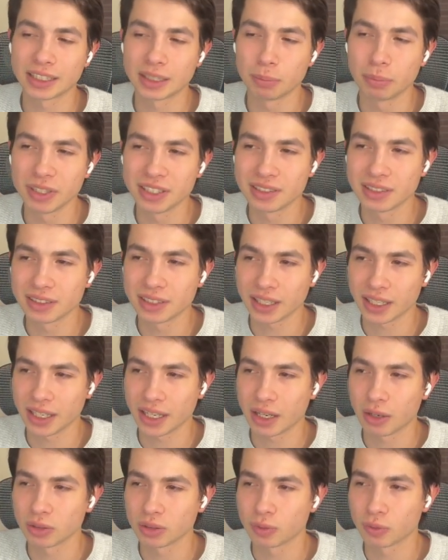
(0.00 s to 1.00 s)
business
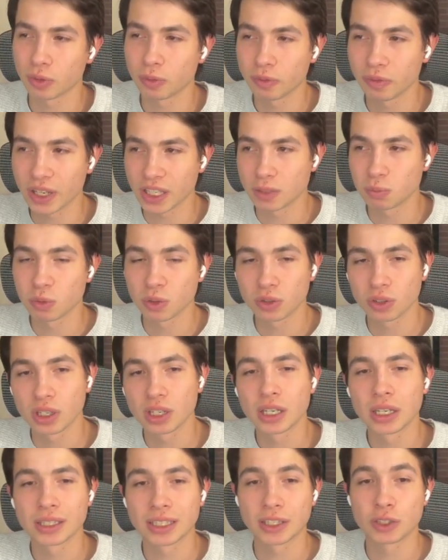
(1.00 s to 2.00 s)
account from Facebook
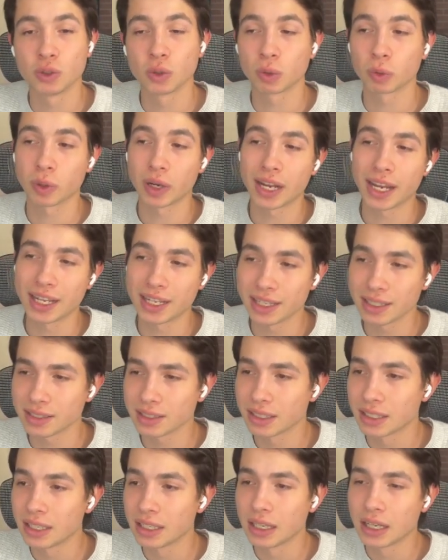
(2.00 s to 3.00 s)
that you
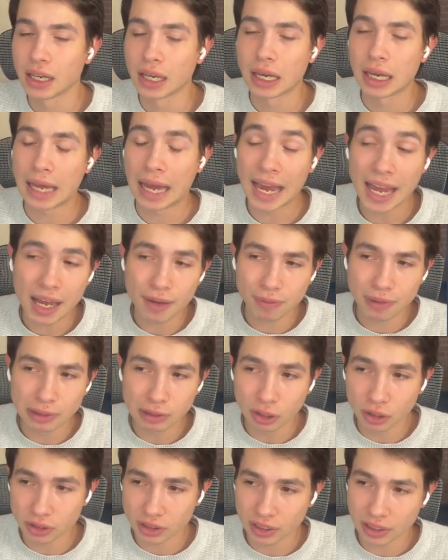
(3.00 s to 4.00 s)
created. I have a
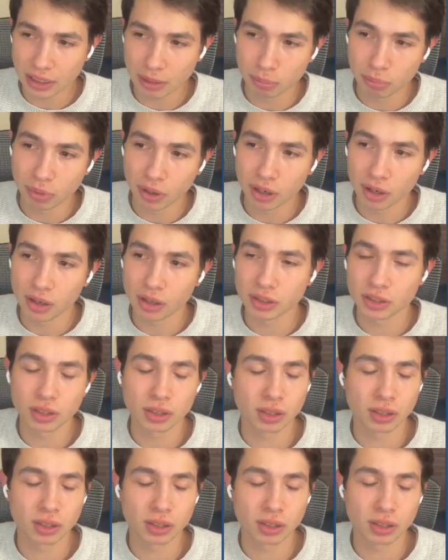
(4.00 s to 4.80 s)
lot, but